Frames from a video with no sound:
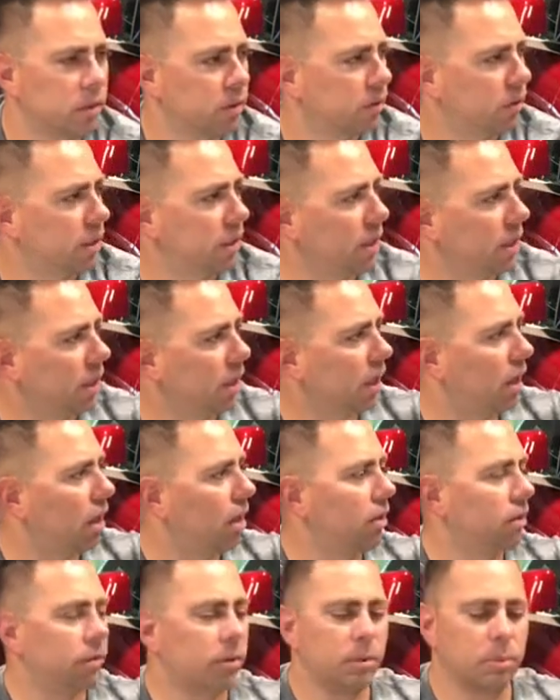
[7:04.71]
here,
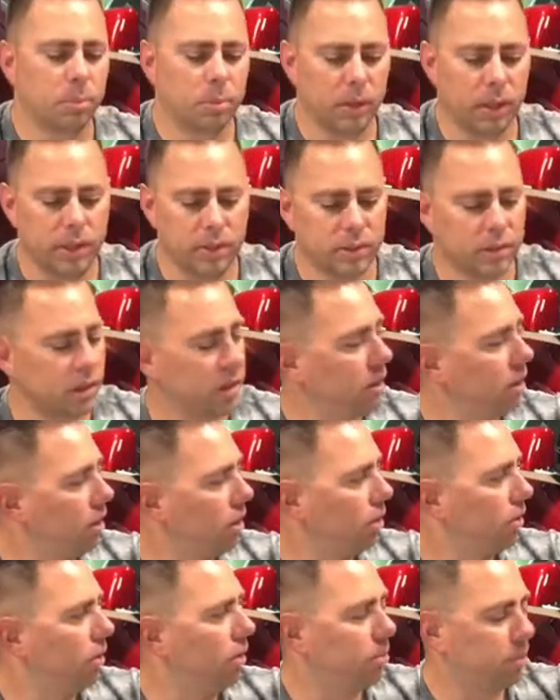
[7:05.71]
I'll replace the
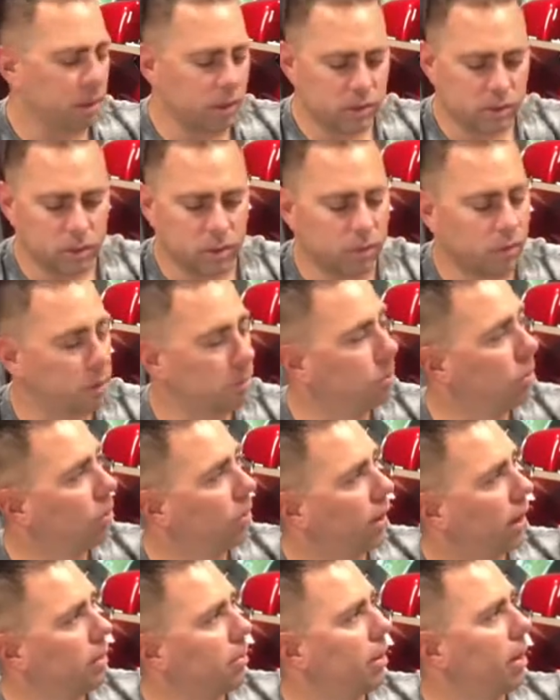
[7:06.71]
referral
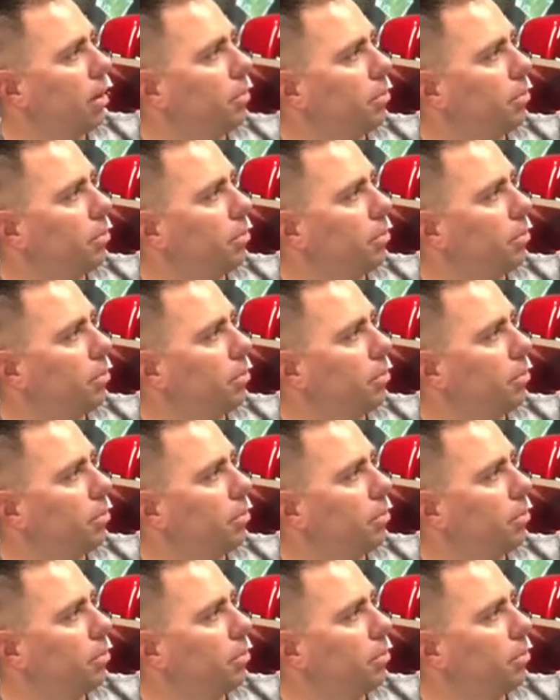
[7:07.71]
program, and I'll